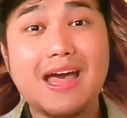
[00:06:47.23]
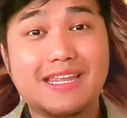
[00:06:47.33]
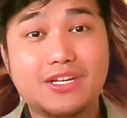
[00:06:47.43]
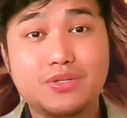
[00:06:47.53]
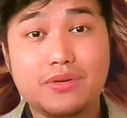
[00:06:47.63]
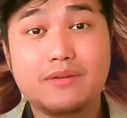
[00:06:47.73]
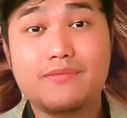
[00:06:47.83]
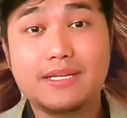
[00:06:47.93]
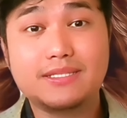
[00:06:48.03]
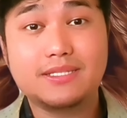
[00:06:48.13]
that you're
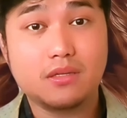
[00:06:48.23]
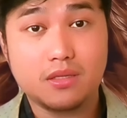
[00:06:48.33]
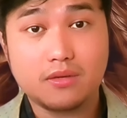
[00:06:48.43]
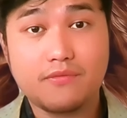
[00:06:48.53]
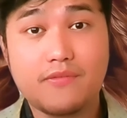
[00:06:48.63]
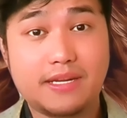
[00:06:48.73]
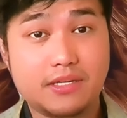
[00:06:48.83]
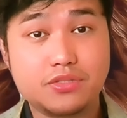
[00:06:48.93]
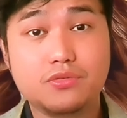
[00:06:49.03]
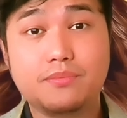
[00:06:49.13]
investing a lot of
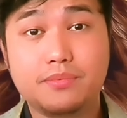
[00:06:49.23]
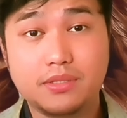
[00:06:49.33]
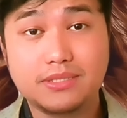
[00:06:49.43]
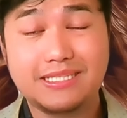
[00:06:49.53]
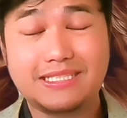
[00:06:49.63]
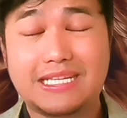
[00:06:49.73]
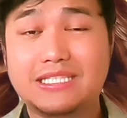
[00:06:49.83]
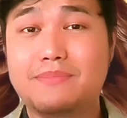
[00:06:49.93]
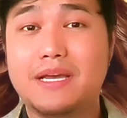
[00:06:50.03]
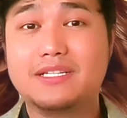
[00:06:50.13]
financial abilities
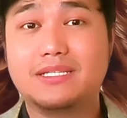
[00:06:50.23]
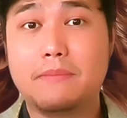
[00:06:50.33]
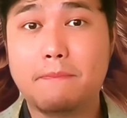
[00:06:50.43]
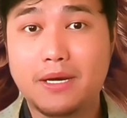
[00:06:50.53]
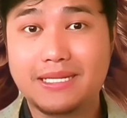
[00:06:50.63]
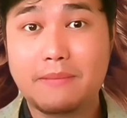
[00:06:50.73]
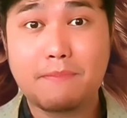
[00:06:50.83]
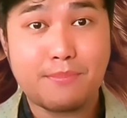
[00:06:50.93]
especially money